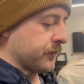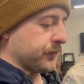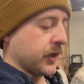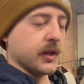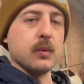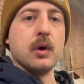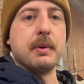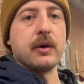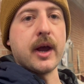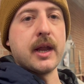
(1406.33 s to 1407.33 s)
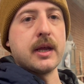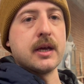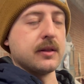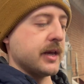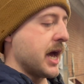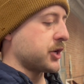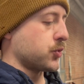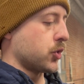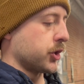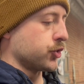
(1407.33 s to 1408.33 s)
and then we'll be ready to get the
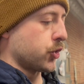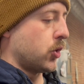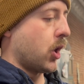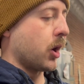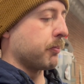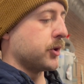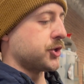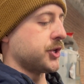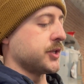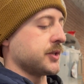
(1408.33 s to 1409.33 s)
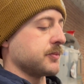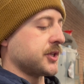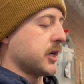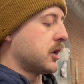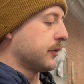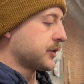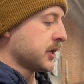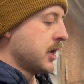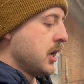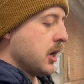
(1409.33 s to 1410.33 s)
actual control arm bushings themselves
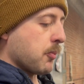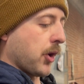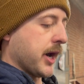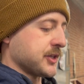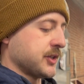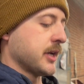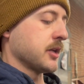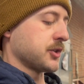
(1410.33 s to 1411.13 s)
pressed in.